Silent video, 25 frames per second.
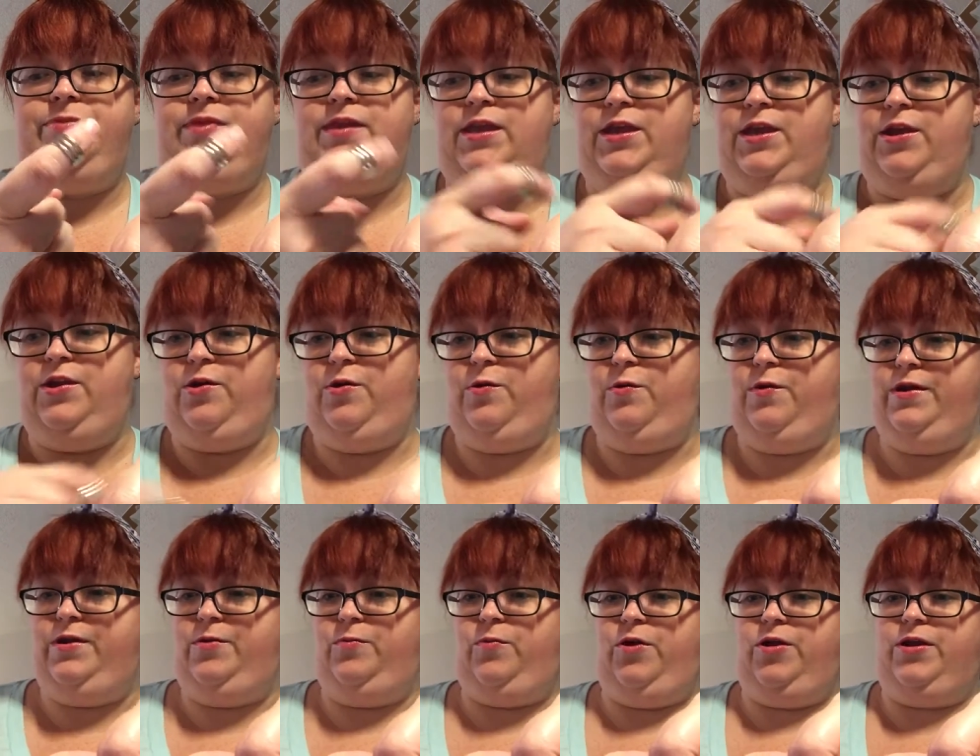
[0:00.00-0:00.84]
You know,
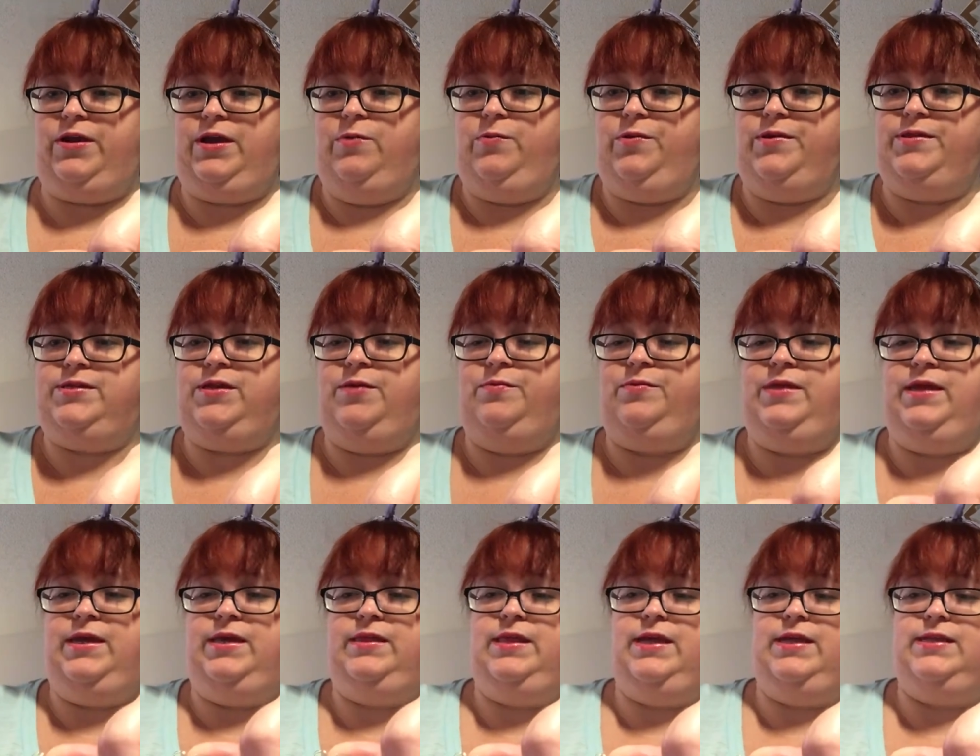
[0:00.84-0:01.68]
when you're working with
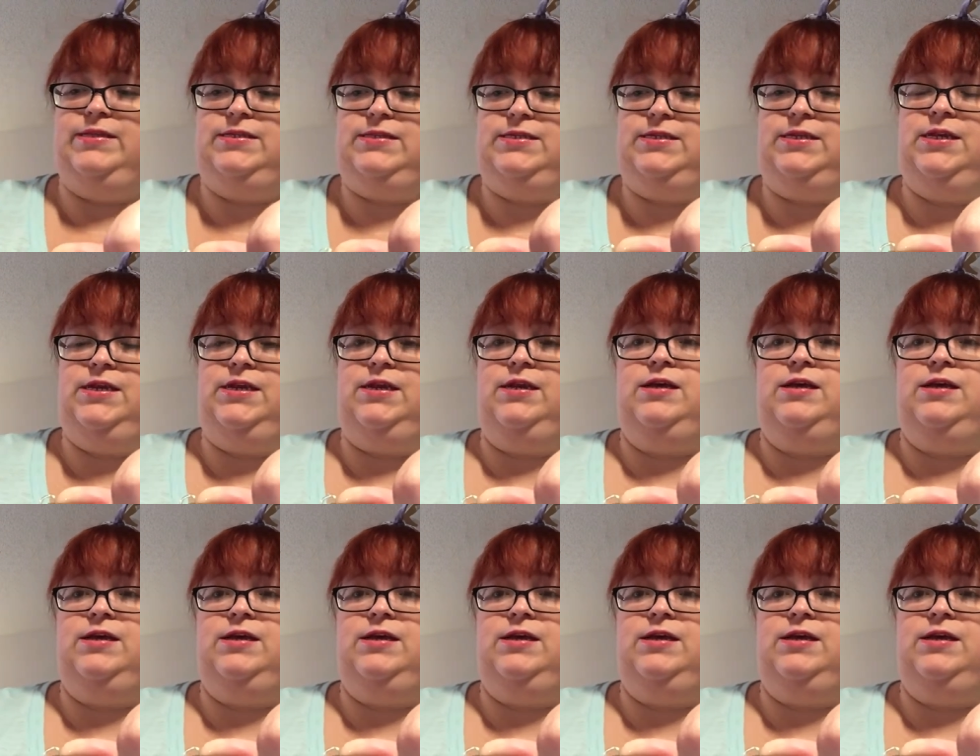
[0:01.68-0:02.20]
something that's